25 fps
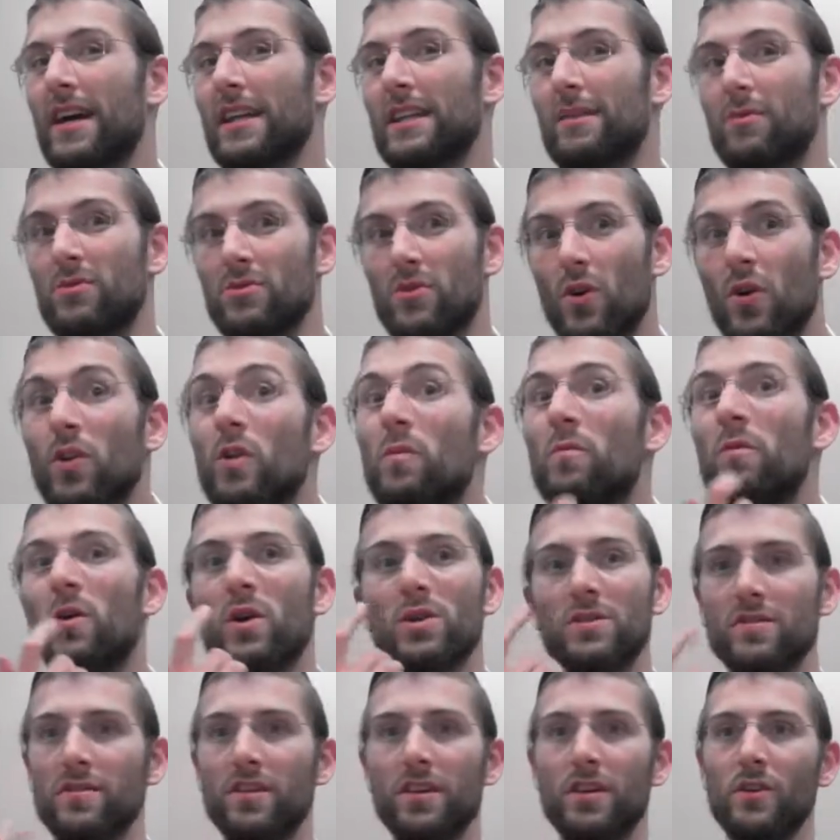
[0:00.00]
Nechtam was only
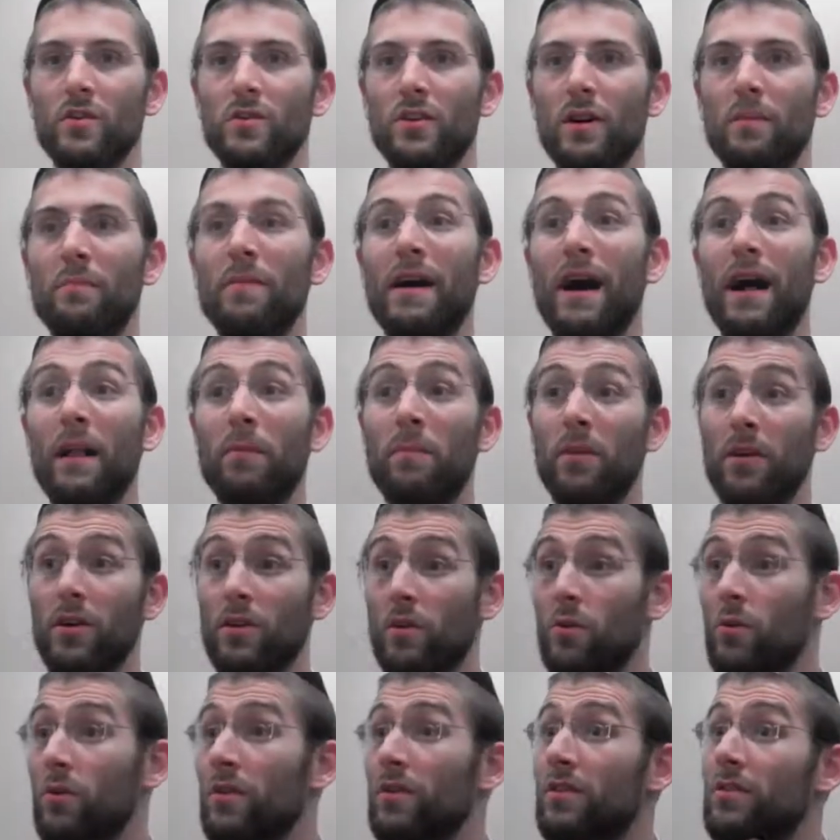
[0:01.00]
because of the Ur Rabal, but
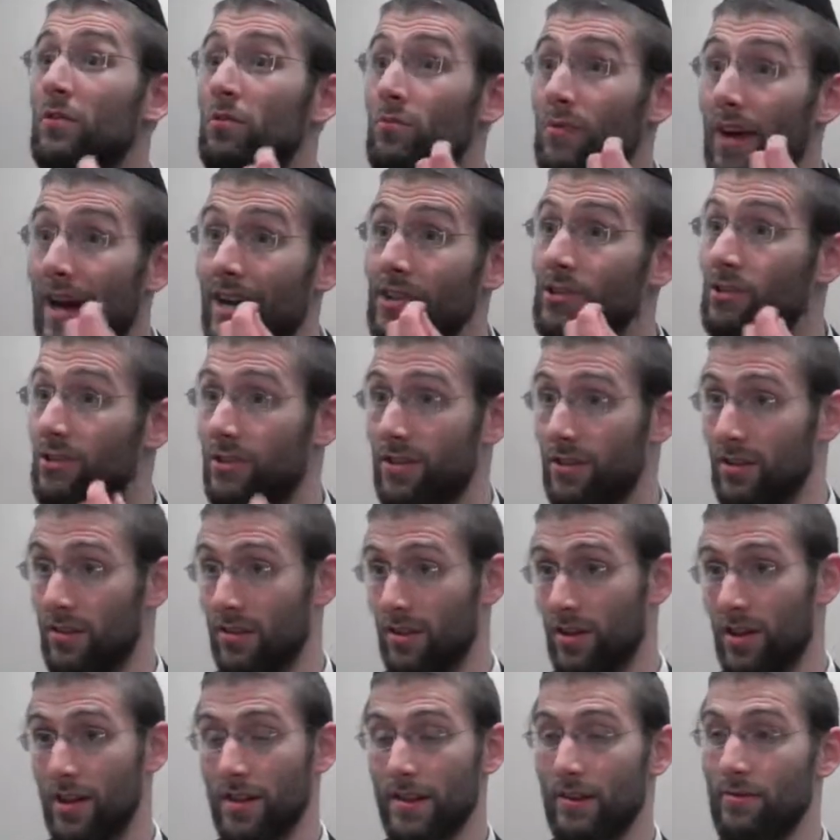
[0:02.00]
according to Rashi,
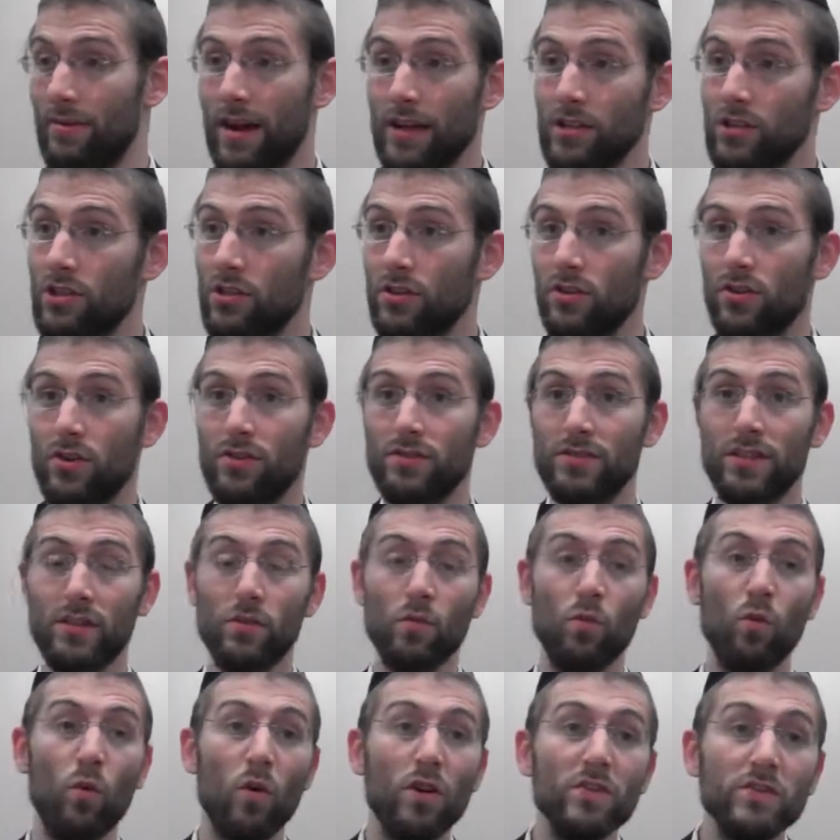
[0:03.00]
the Rashi learns
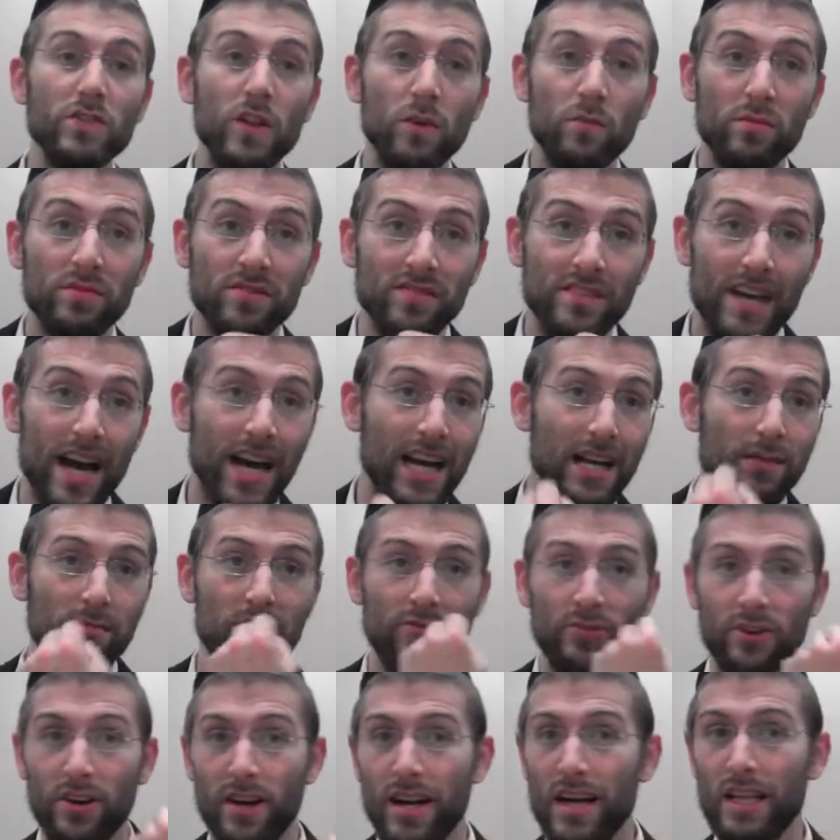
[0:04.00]
that once they're Mesakin
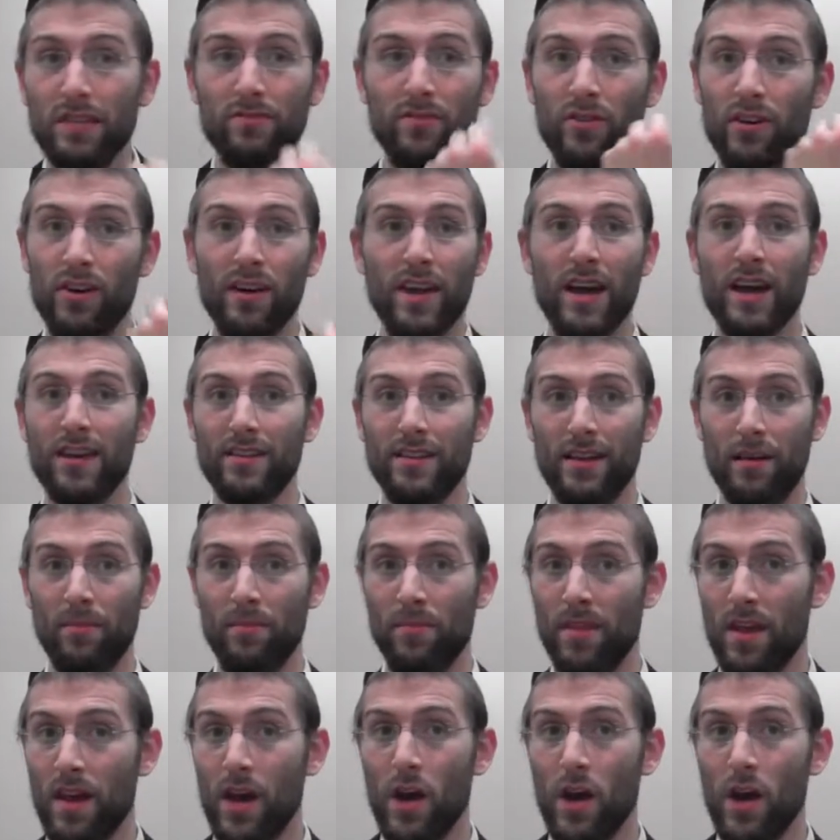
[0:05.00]
B'fana Nechtam,